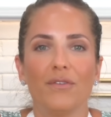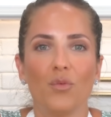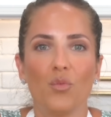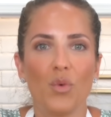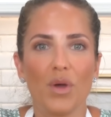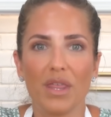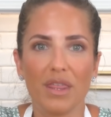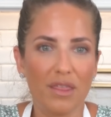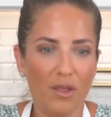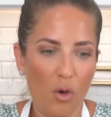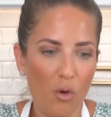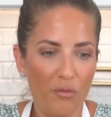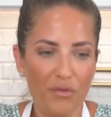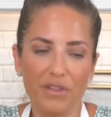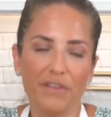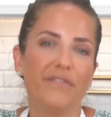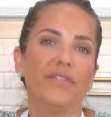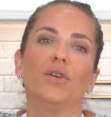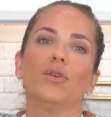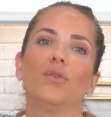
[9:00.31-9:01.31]
with over
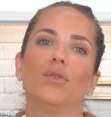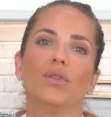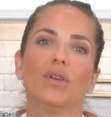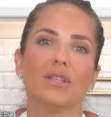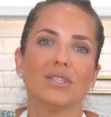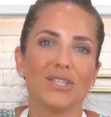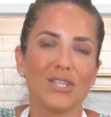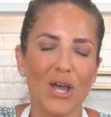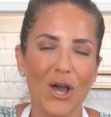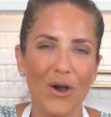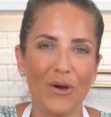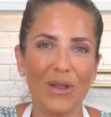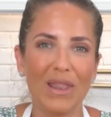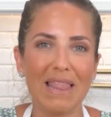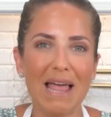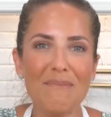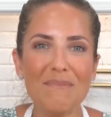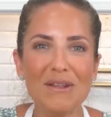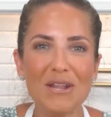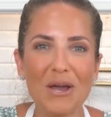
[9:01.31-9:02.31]
the food. So
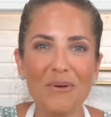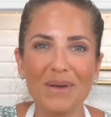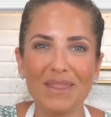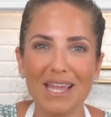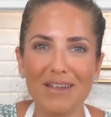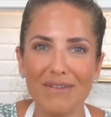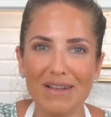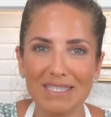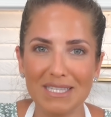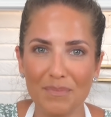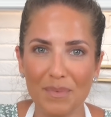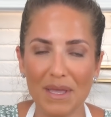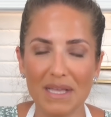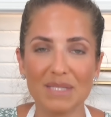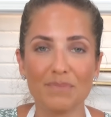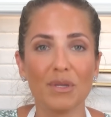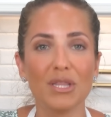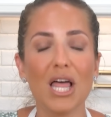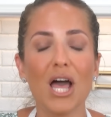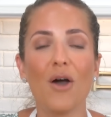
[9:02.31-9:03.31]
let me know what that recipe
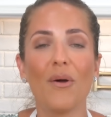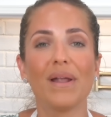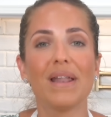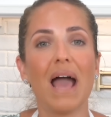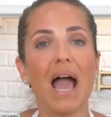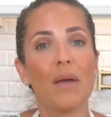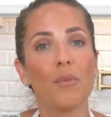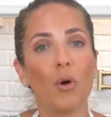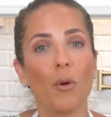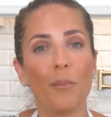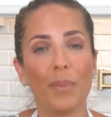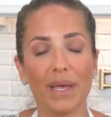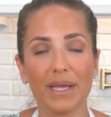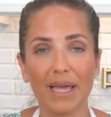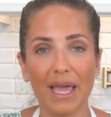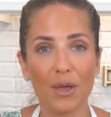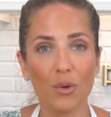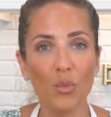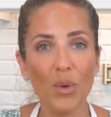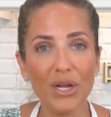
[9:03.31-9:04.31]
is below and I will pick
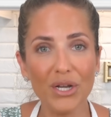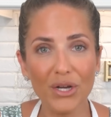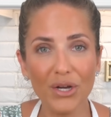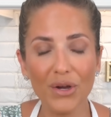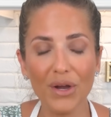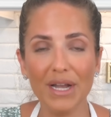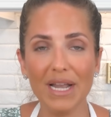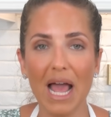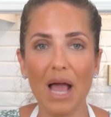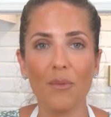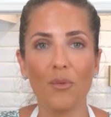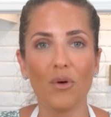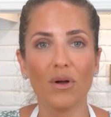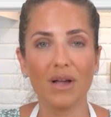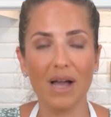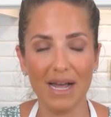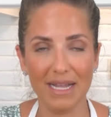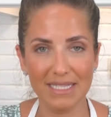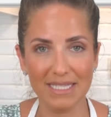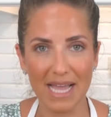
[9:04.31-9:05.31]
a winner and I will
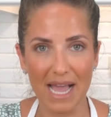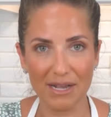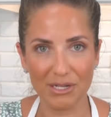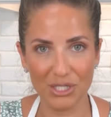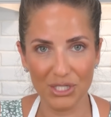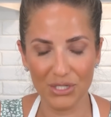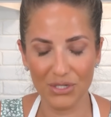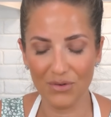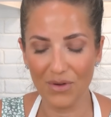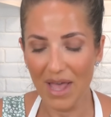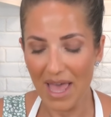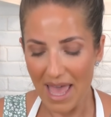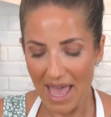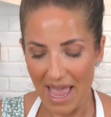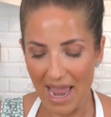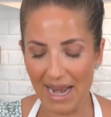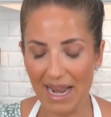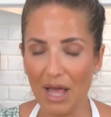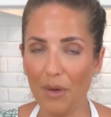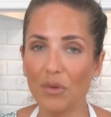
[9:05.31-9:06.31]
contact you
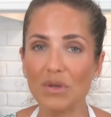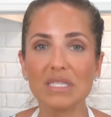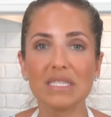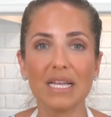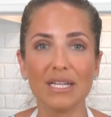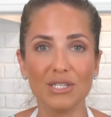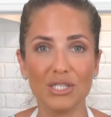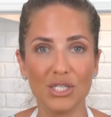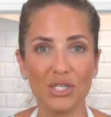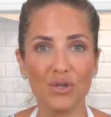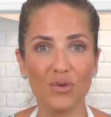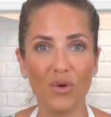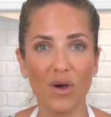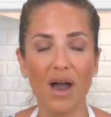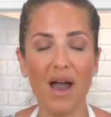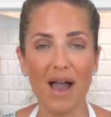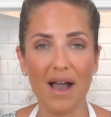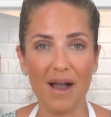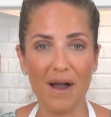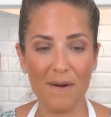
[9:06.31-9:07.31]
and I will send you
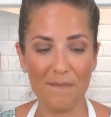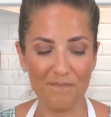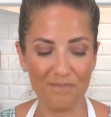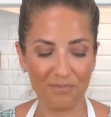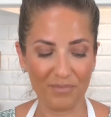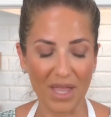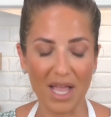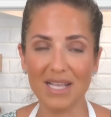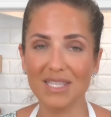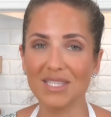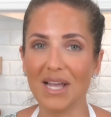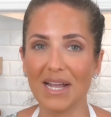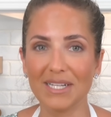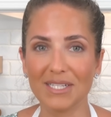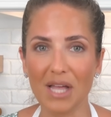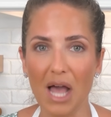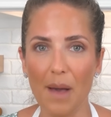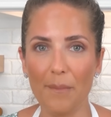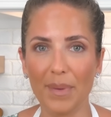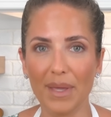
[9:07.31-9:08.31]
um, a signed
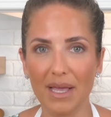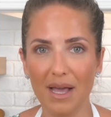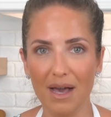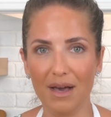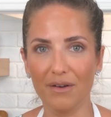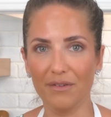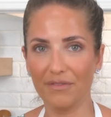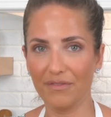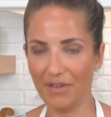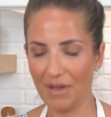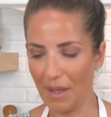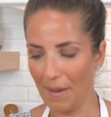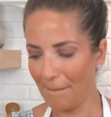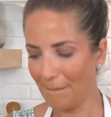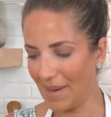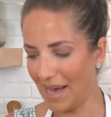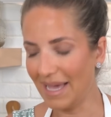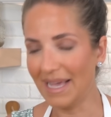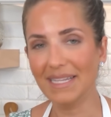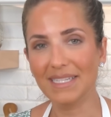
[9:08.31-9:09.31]
copy of
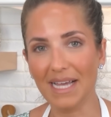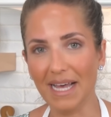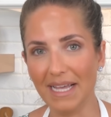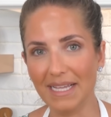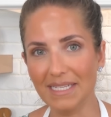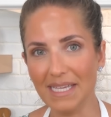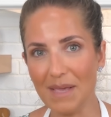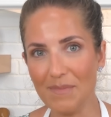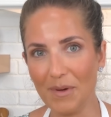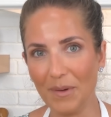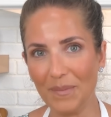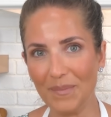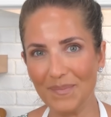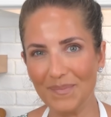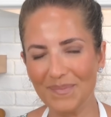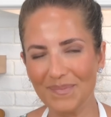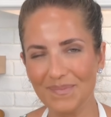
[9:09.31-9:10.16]
my Italian table.